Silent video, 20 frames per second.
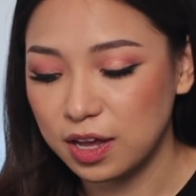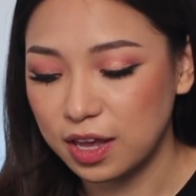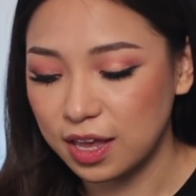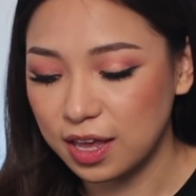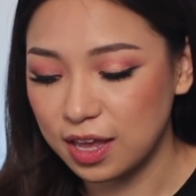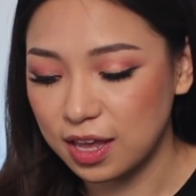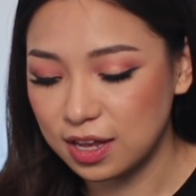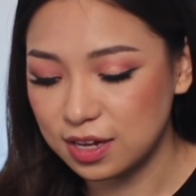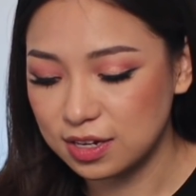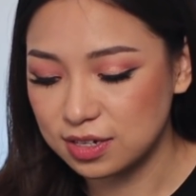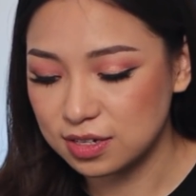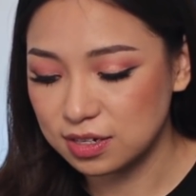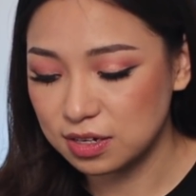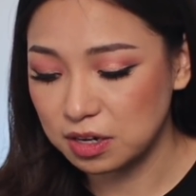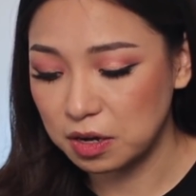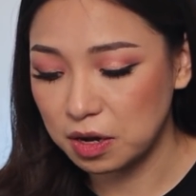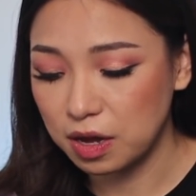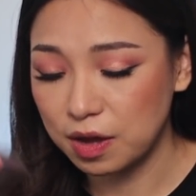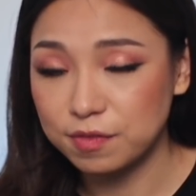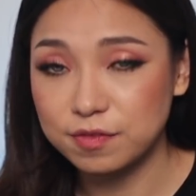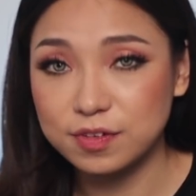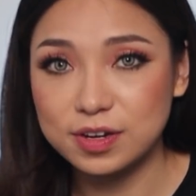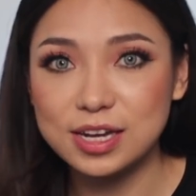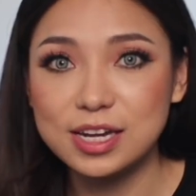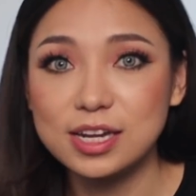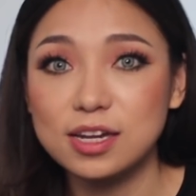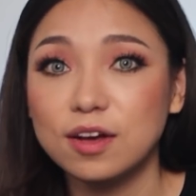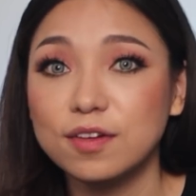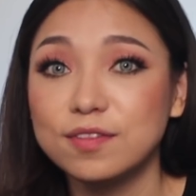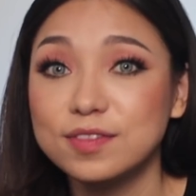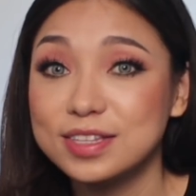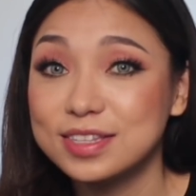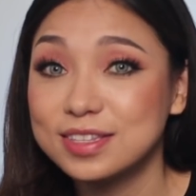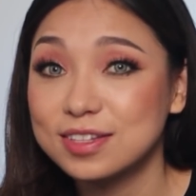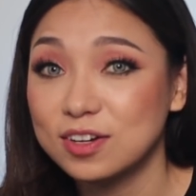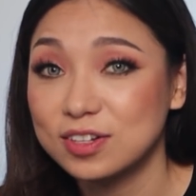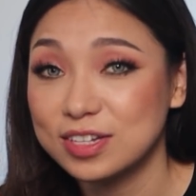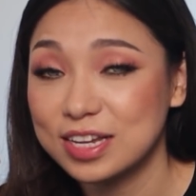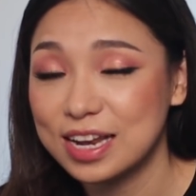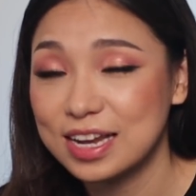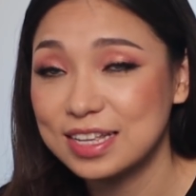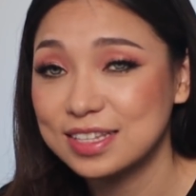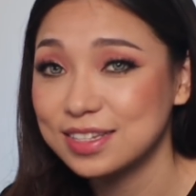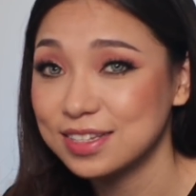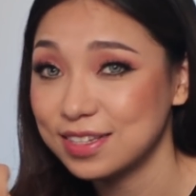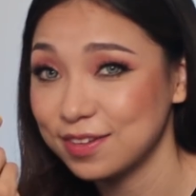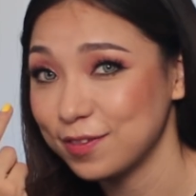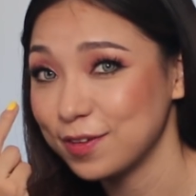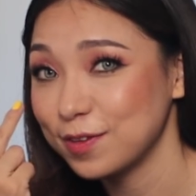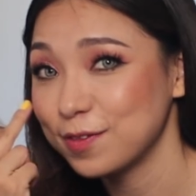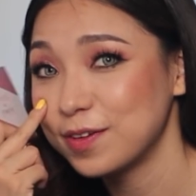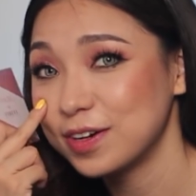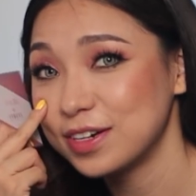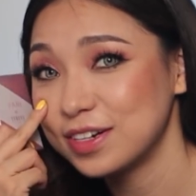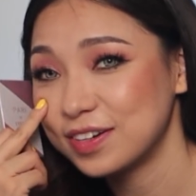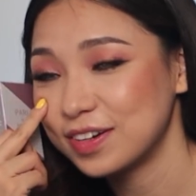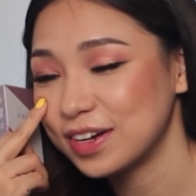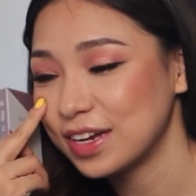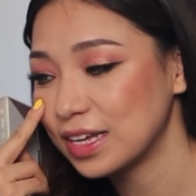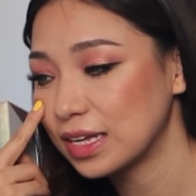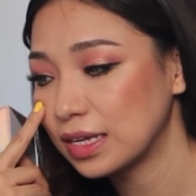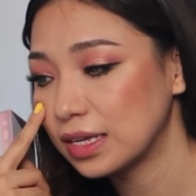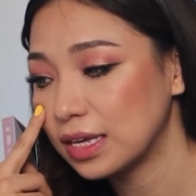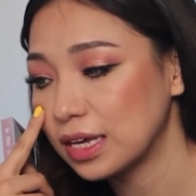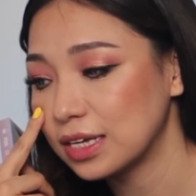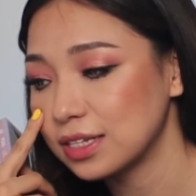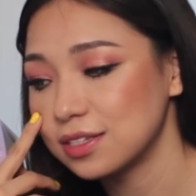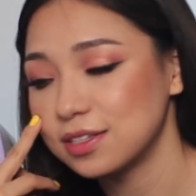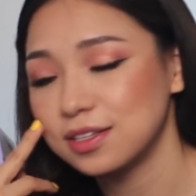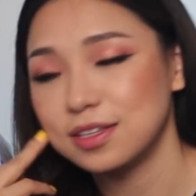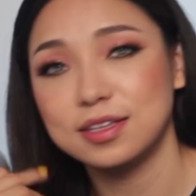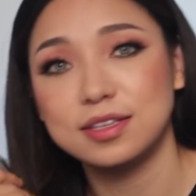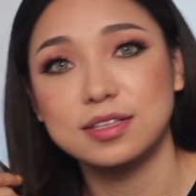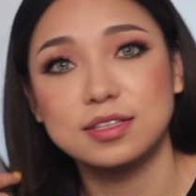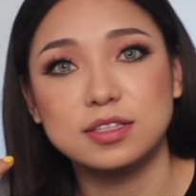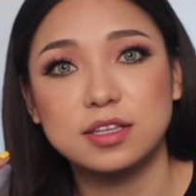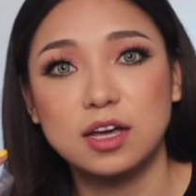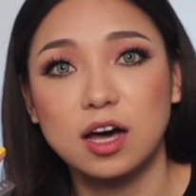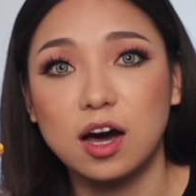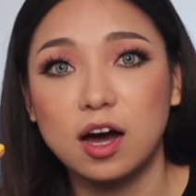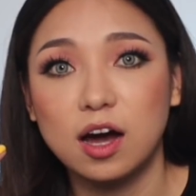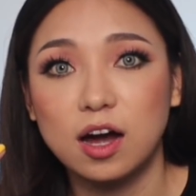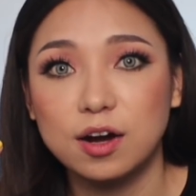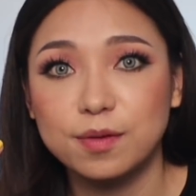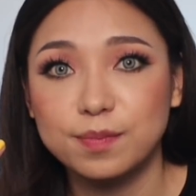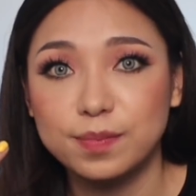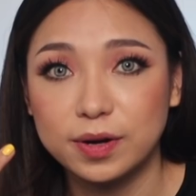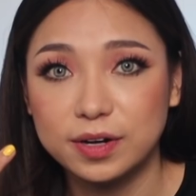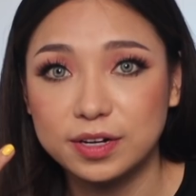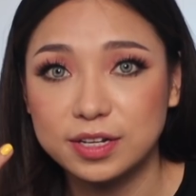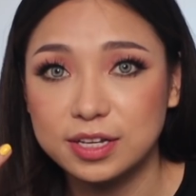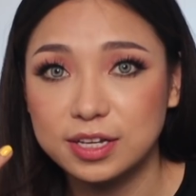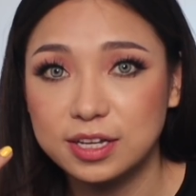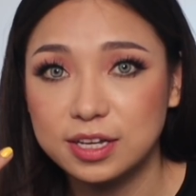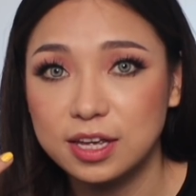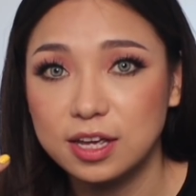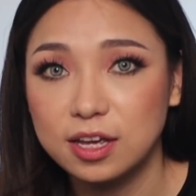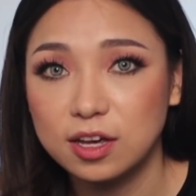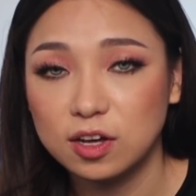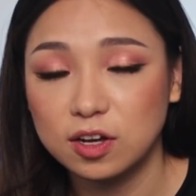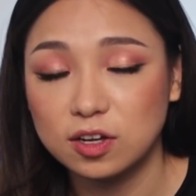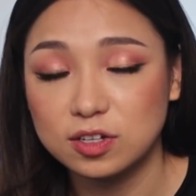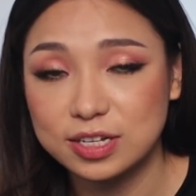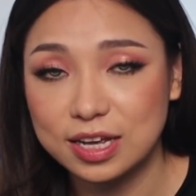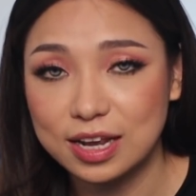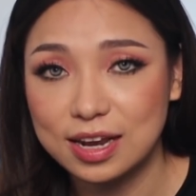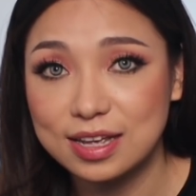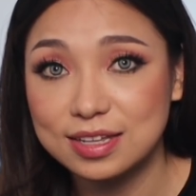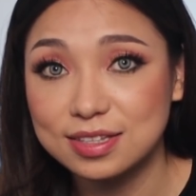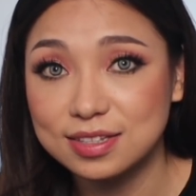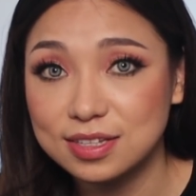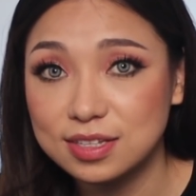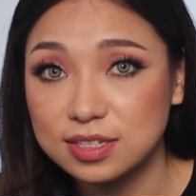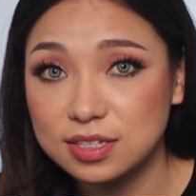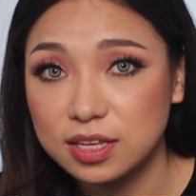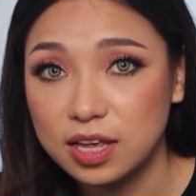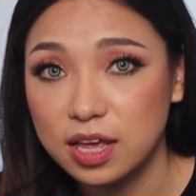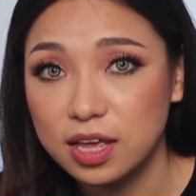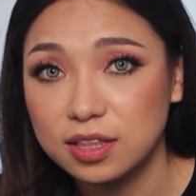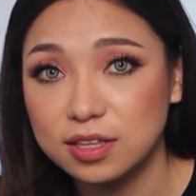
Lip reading: And I really love these contact lenses. If you're wondering, yes, these are Pari contact lenses.